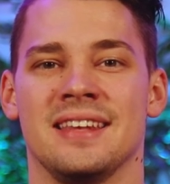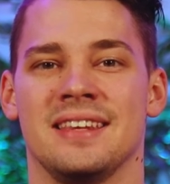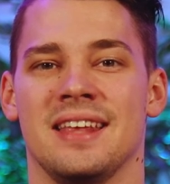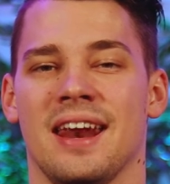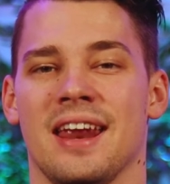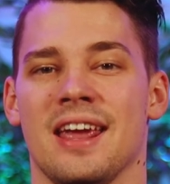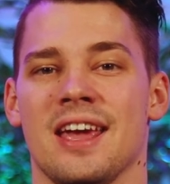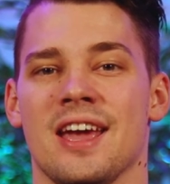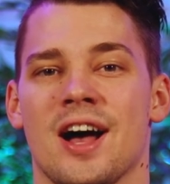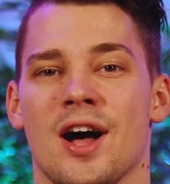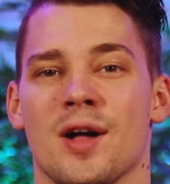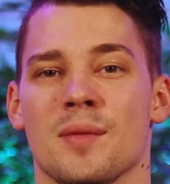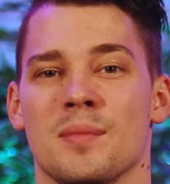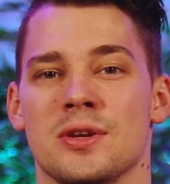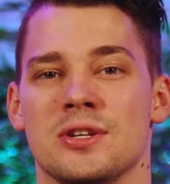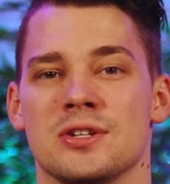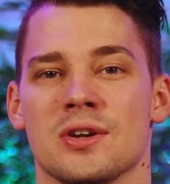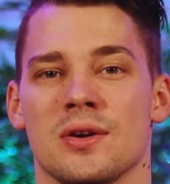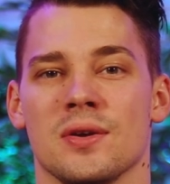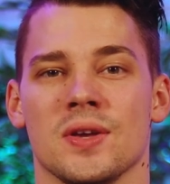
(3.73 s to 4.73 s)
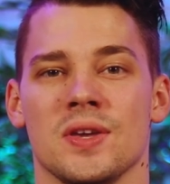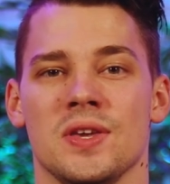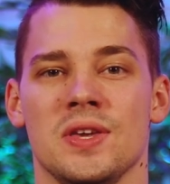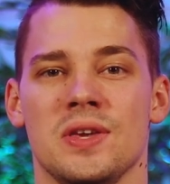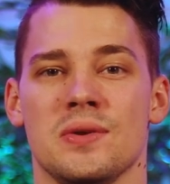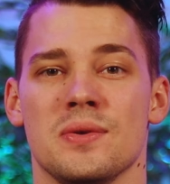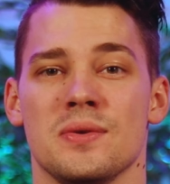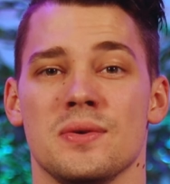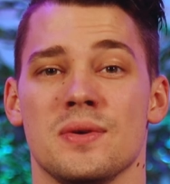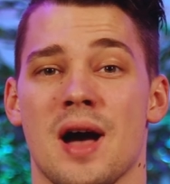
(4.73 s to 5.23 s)
Today, I'll be showing
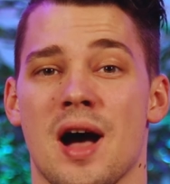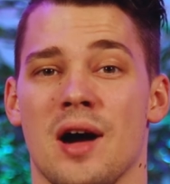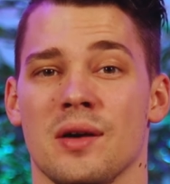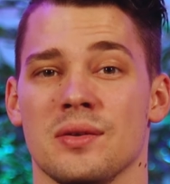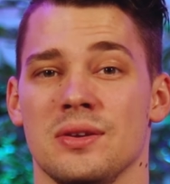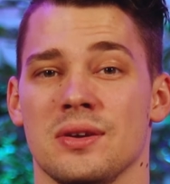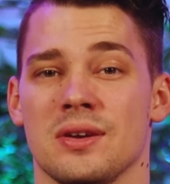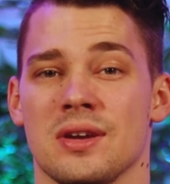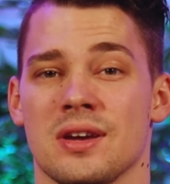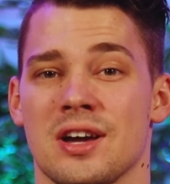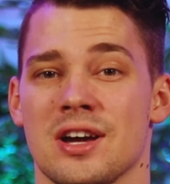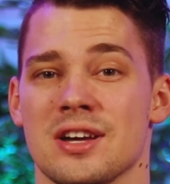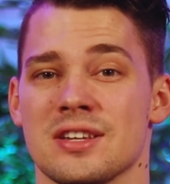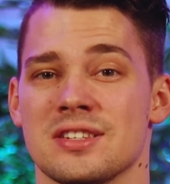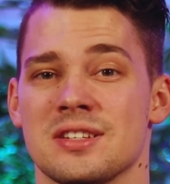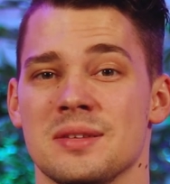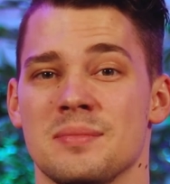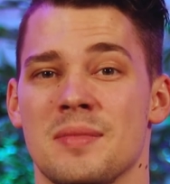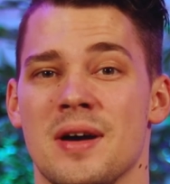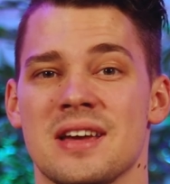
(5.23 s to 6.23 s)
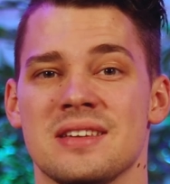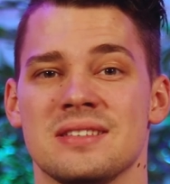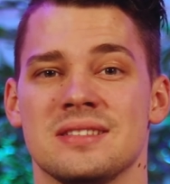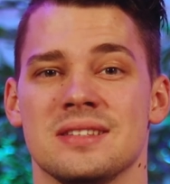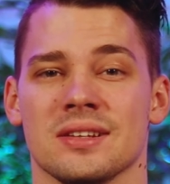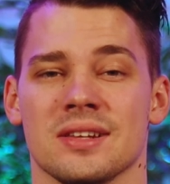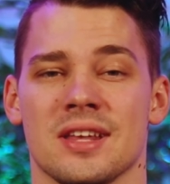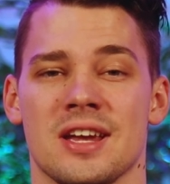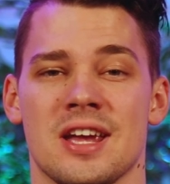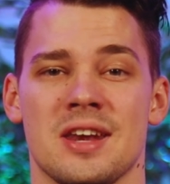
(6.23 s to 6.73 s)
you how you could
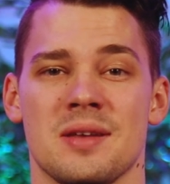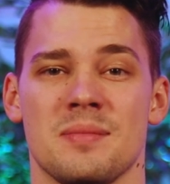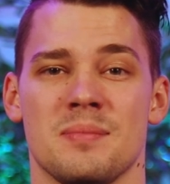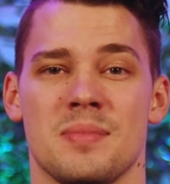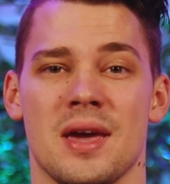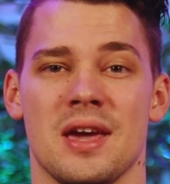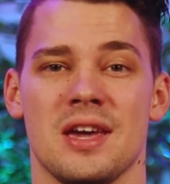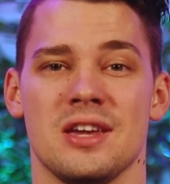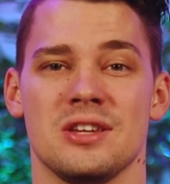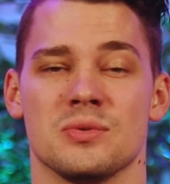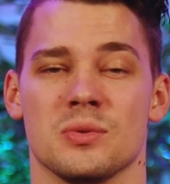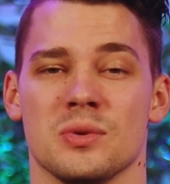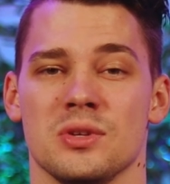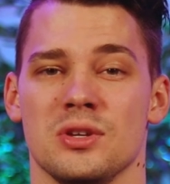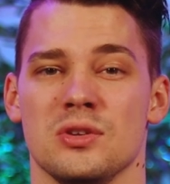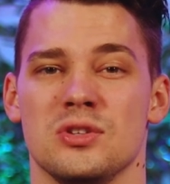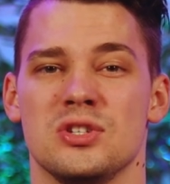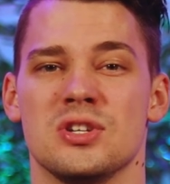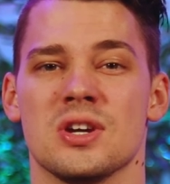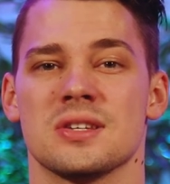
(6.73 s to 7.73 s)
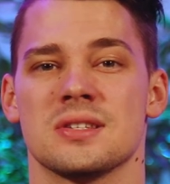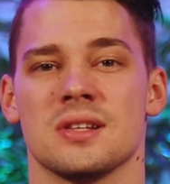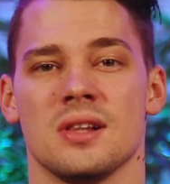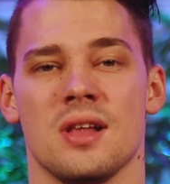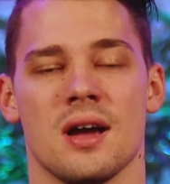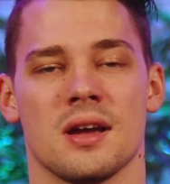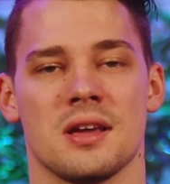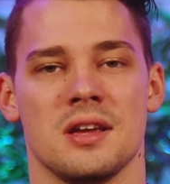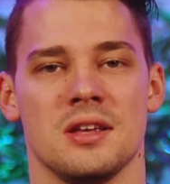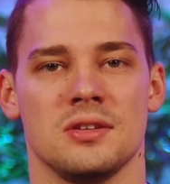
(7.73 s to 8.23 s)
customize the landing page when you just
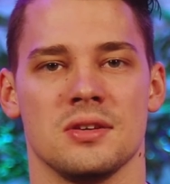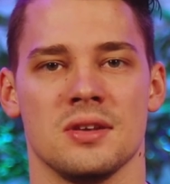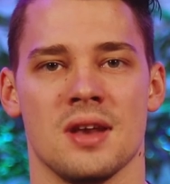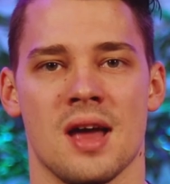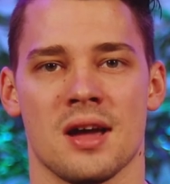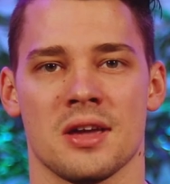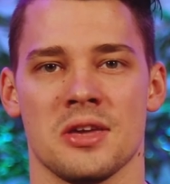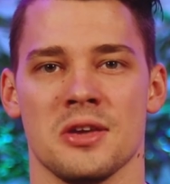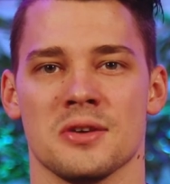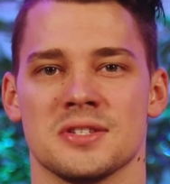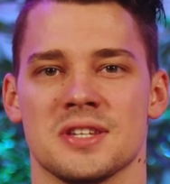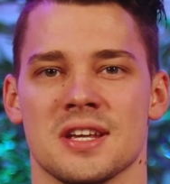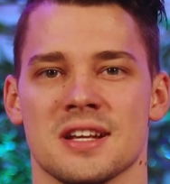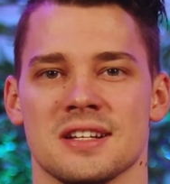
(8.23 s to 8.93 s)
log into Nagios